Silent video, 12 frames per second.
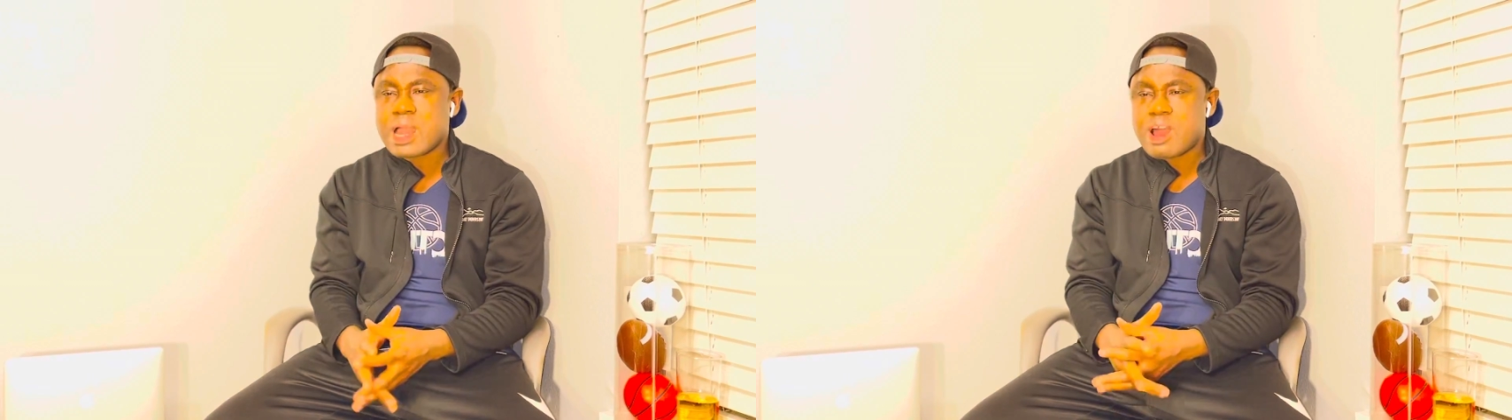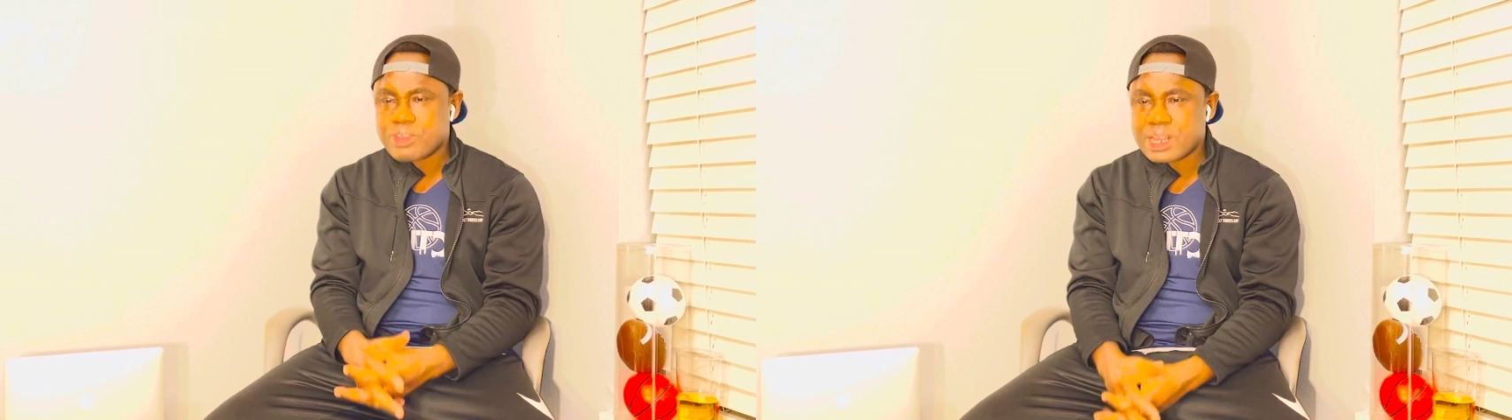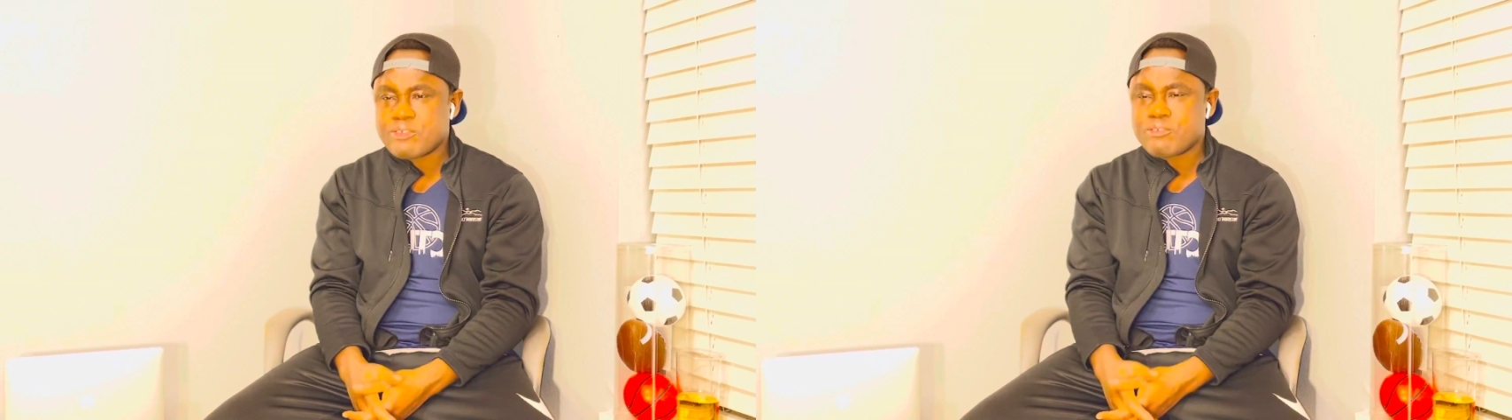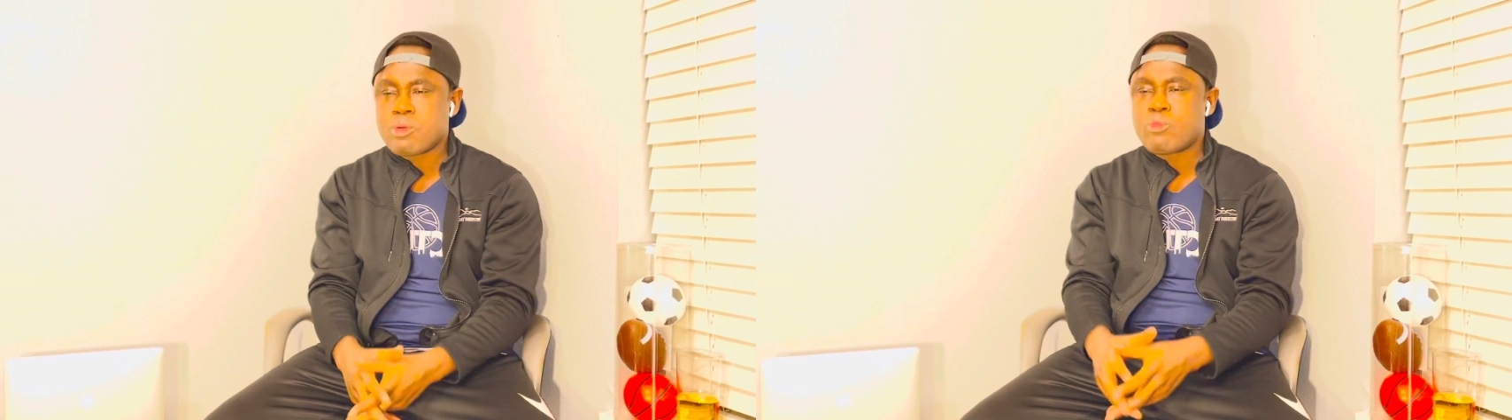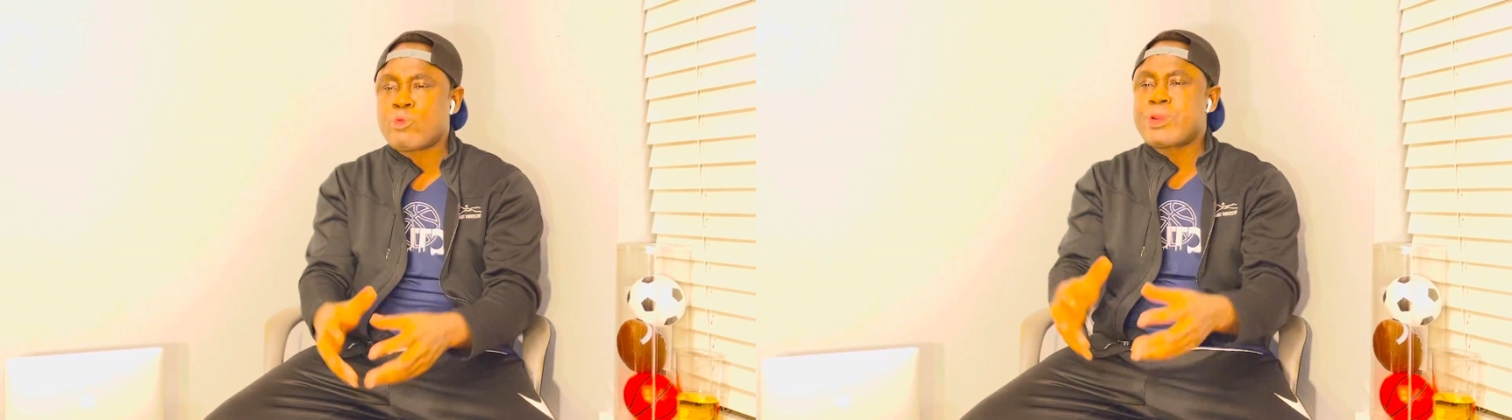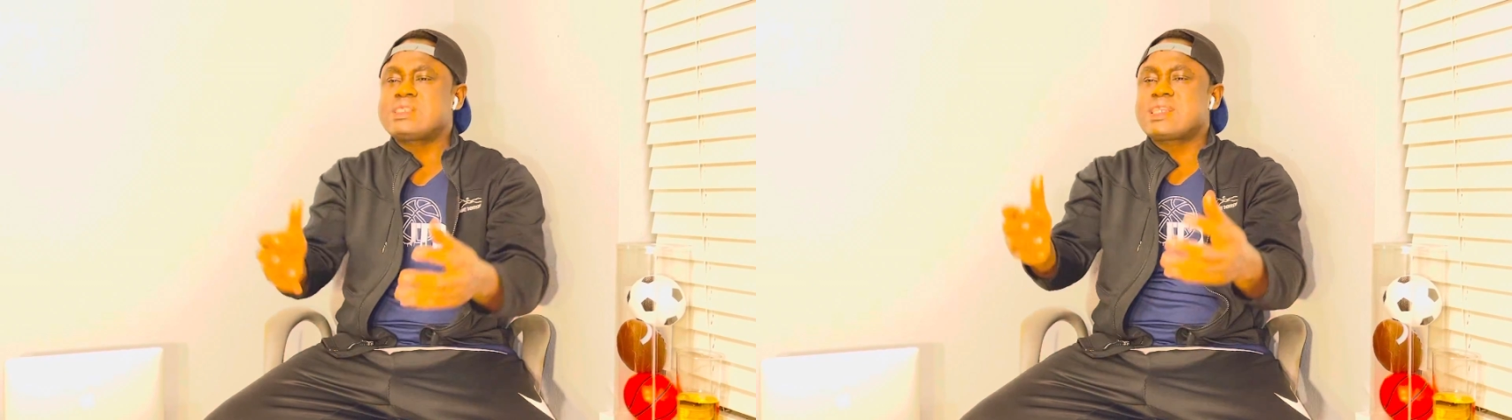African from
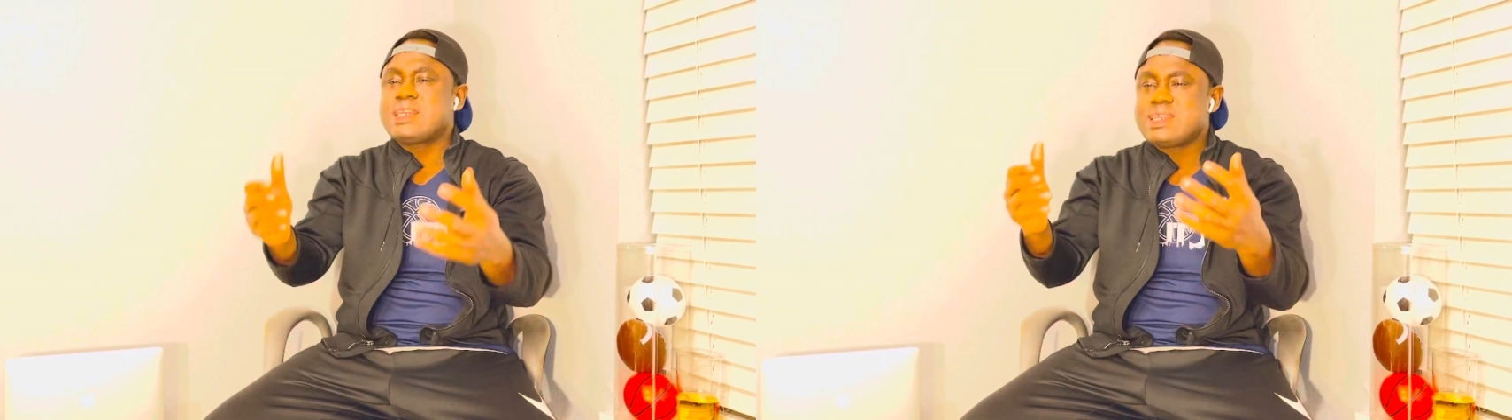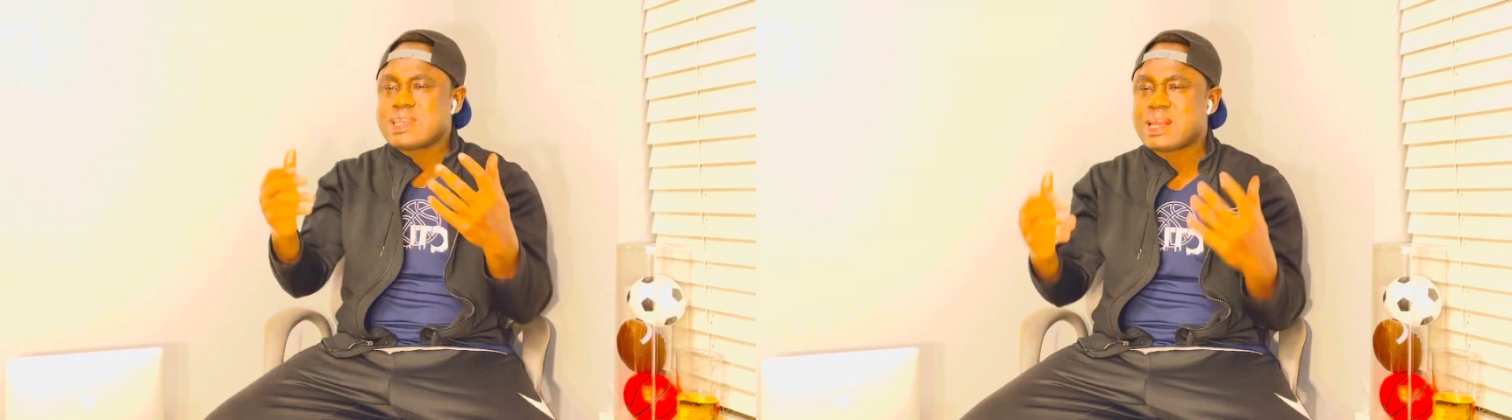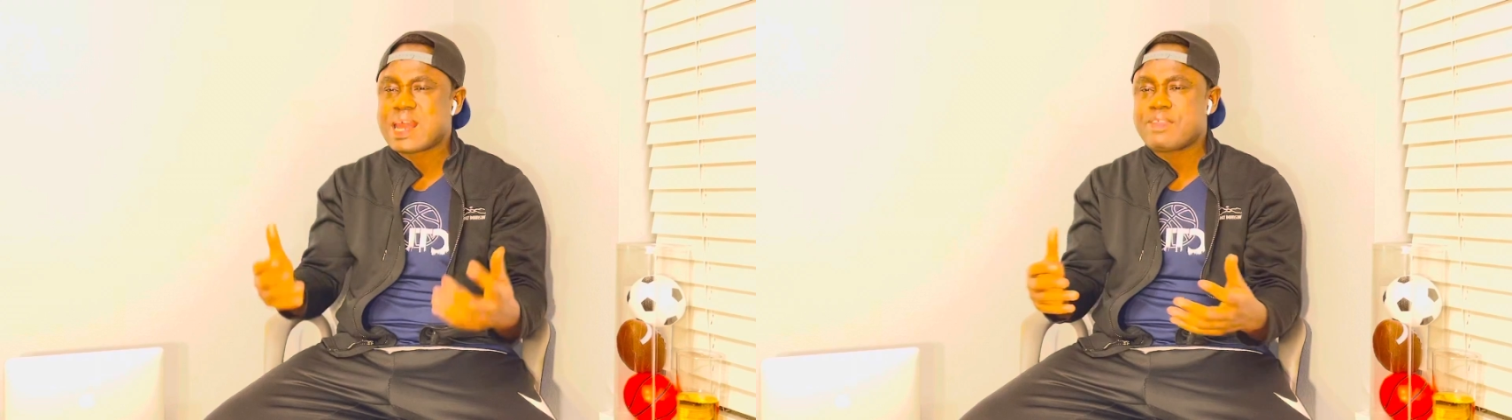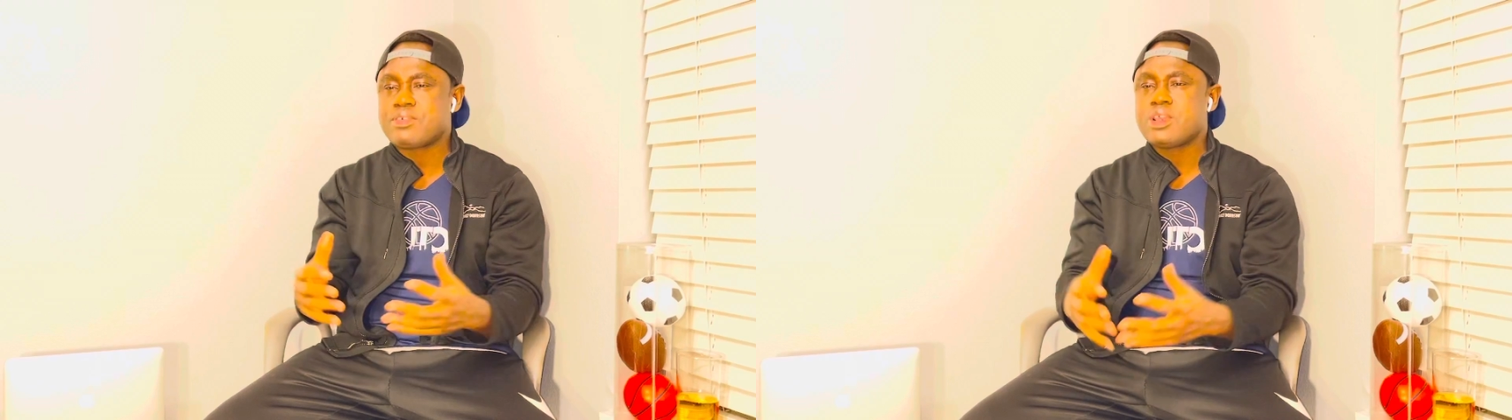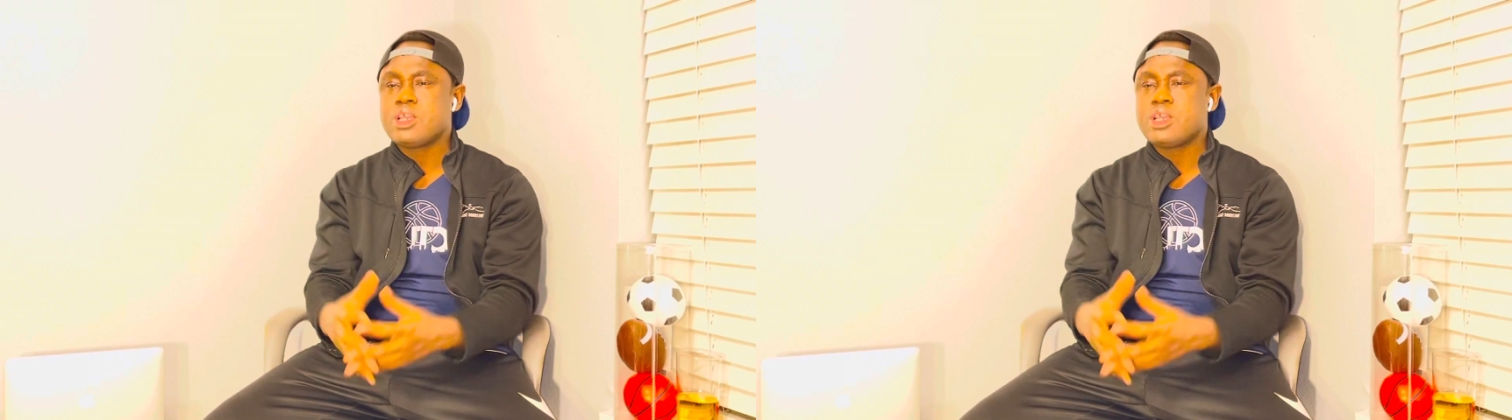risking their life